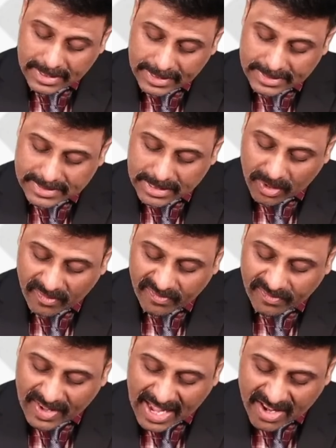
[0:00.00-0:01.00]
instead of
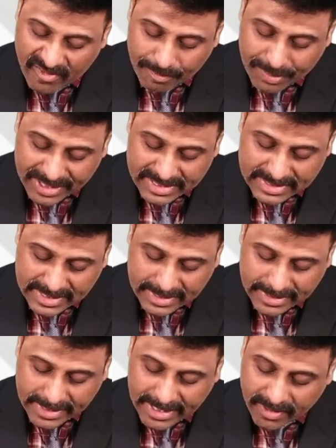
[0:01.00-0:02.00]

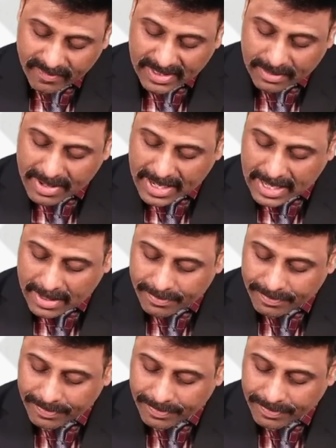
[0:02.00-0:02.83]
5% it will become